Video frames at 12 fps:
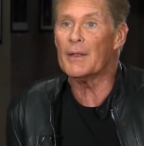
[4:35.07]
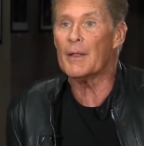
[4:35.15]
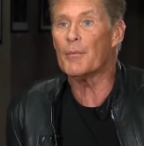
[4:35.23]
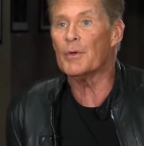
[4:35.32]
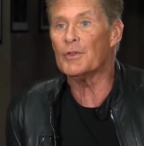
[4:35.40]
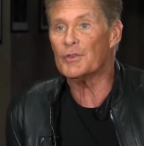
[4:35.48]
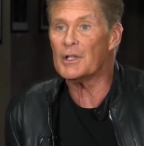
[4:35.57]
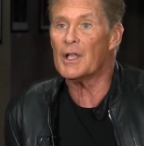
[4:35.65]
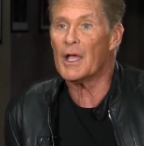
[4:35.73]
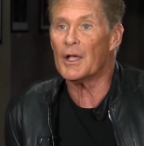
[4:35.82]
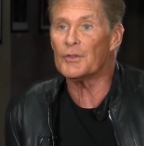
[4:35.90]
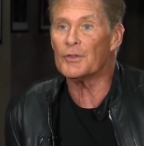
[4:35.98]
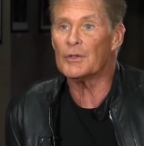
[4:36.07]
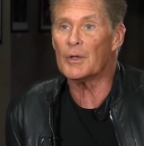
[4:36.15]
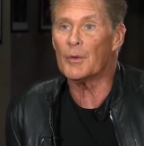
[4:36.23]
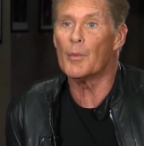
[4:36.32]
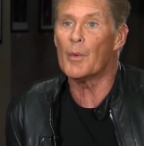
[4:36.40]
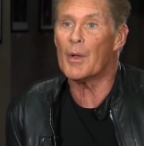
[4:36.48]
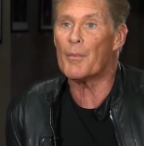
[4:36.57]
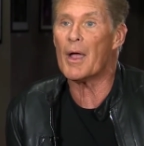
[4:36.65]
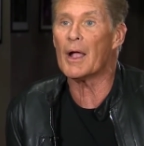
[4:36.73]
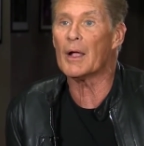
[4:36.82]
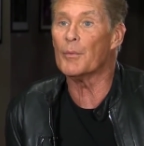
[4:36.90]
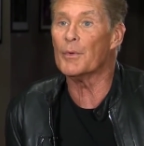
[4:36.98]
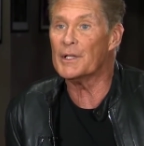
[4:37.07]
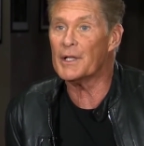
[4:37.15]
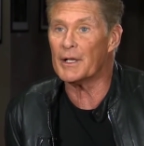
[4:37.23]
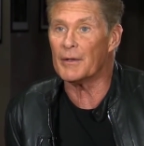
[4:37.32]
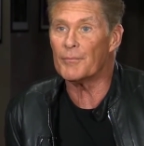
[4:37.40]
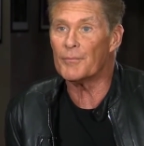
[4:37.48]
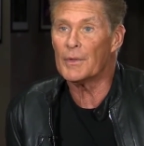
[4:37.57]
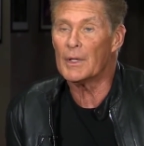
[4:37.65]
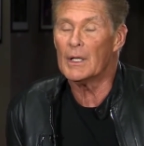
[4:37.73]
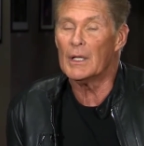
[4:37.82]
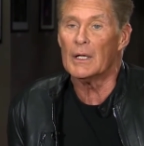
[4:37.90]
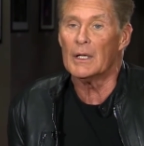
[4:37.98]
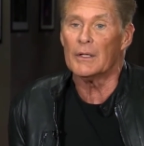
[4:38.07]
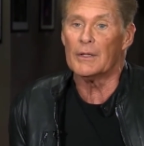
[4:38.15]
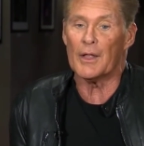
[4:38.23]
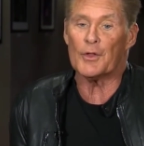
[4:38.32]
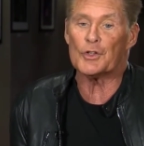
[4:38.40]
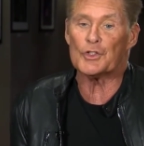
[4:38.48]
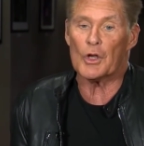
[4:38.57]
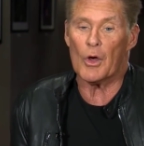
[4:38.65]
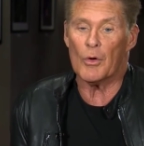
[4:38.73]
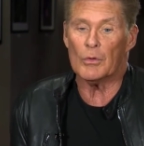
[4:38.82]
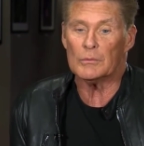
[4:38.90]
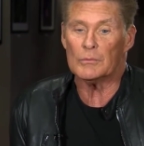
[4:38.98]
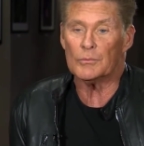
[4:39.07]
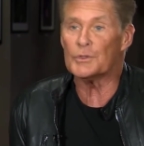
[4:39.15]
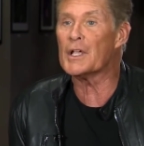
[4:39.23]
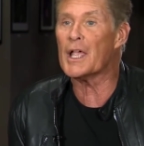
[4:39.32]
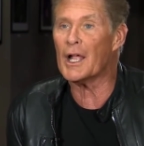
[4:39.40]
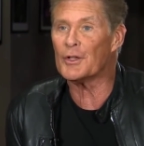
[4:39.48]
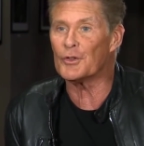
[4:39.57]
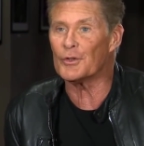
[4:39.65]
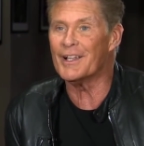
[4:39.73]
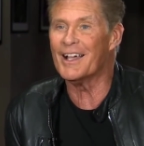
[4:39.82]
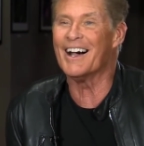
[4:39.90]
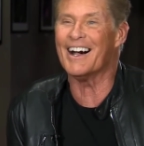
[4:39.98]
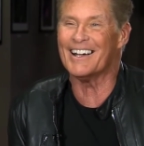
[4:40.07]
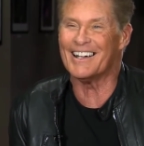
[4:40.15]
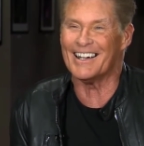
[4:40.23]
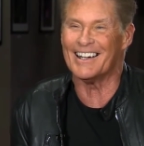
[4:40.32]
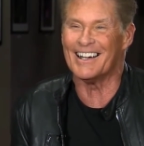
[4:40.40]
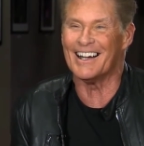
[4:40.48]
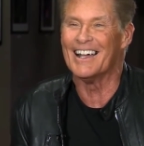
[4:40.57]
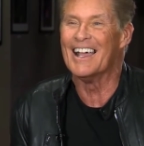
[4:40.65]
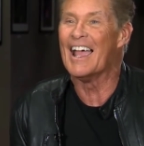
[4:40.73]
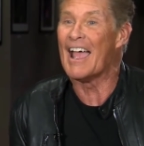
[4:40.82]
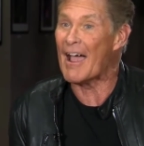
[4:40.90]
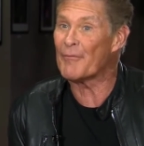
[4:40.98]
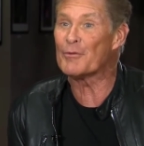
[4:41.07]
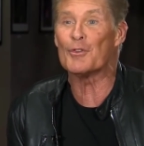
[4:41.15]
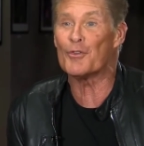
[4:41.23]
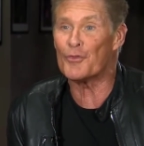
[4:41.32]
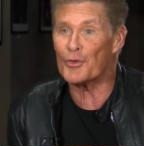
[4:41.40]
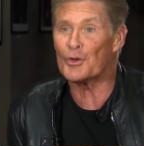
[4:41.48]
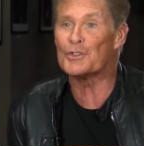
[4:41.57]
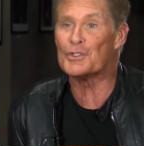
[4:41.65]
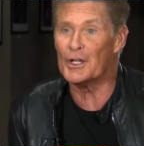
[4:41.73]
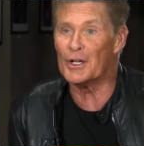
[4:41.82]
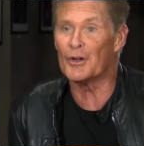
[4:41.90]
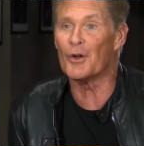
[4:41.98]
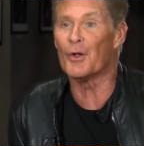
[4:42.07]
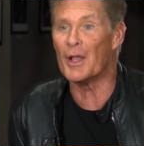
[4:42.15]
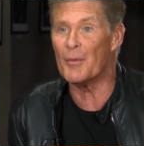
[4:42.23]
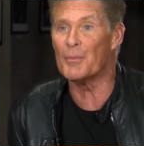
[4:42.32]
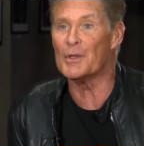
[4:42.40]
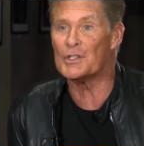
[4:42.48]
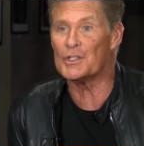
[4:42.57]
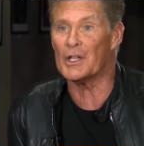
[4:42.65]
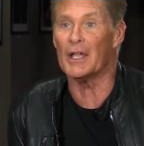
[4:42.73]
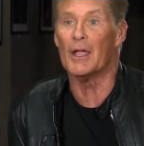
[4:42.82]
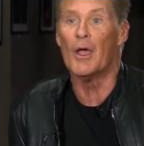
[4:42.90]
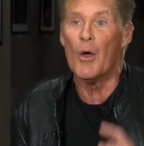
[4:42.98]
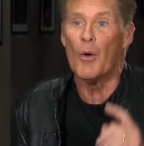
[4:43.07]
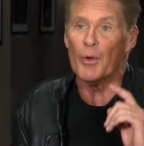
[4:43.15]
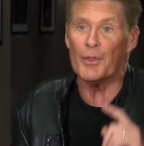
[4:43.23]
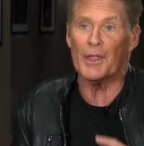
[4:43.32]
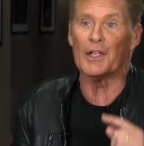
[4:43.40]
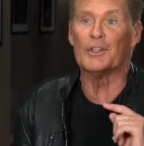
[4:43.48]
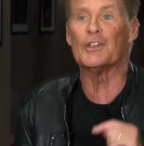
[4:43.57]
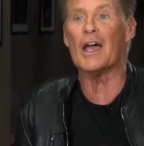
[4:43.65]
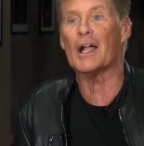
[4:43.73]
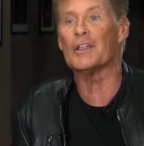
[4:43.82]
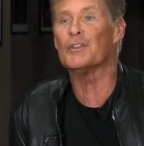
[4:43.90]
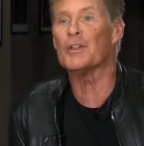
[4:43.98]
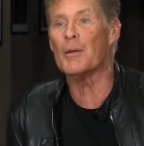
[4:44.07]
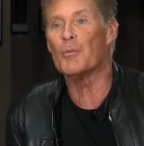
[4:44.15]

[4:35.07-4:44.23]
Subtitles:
And then we said yes, and we went back and we did it. Then the show was canceled after the first year on NBC with the exact